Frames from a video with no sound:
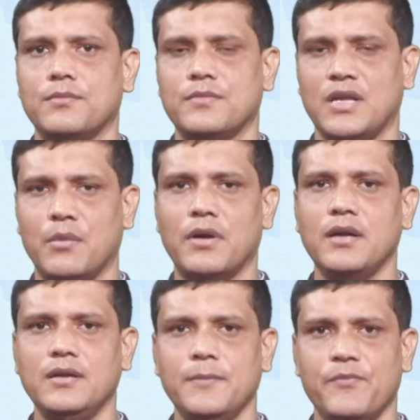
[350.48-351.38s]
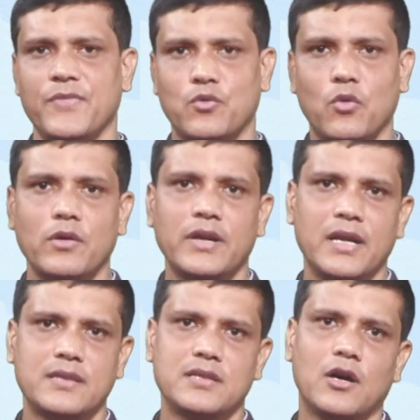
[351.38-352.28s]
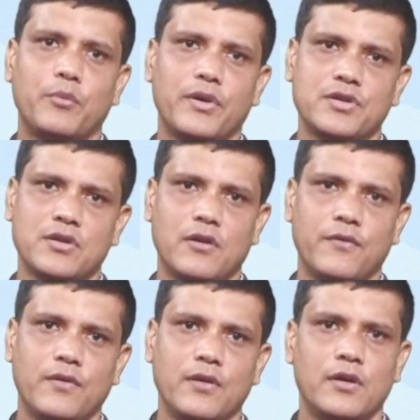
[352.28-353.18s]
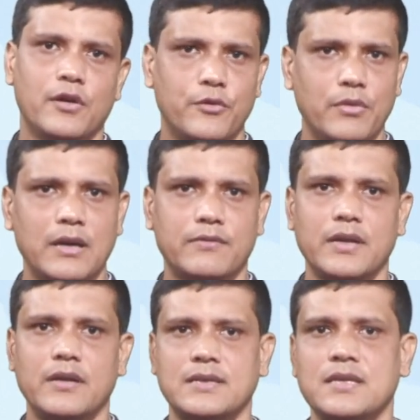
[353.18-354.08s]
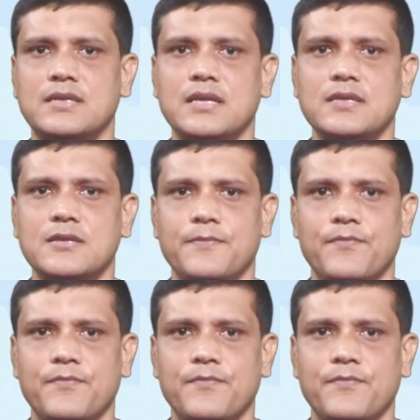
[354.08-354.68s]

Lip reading: NABARD coordinates the operation of rural credit agencies,